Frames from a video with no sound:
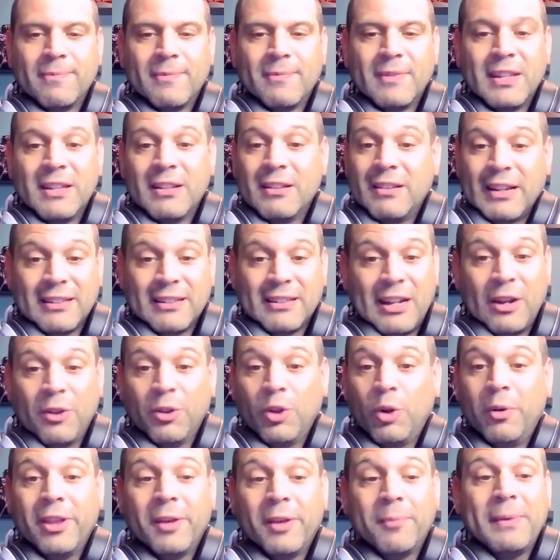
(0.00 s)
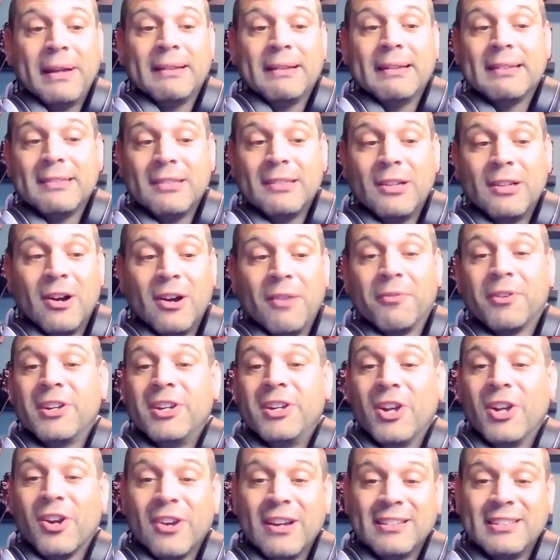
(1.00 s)
guess I don't know anything about this song. I'm
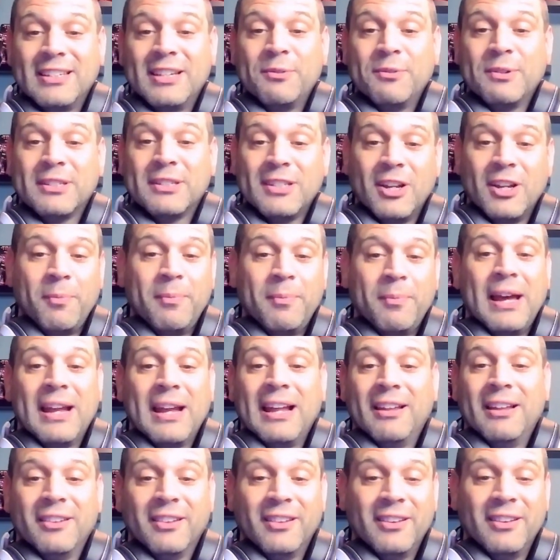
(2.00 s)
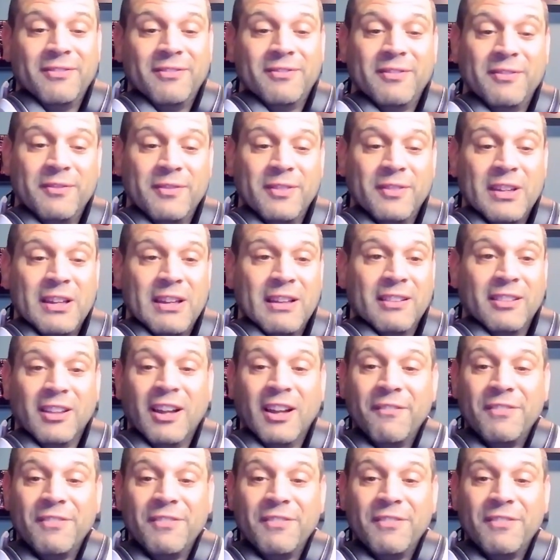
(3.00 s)
curious to see what it's all about. I love this